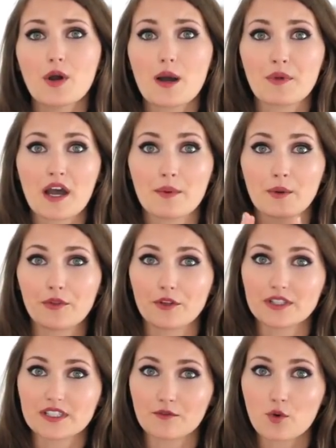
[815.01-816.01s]
I'm coming with a
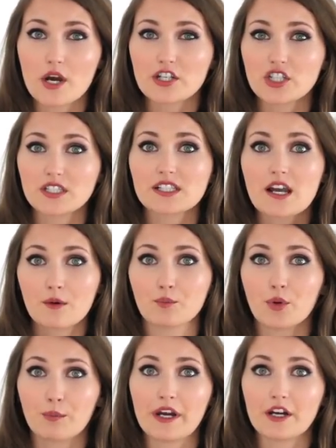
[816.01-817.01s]
list of questions. Come
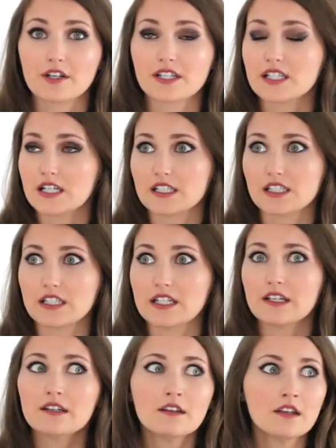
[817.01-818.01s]
prepared, because honestly,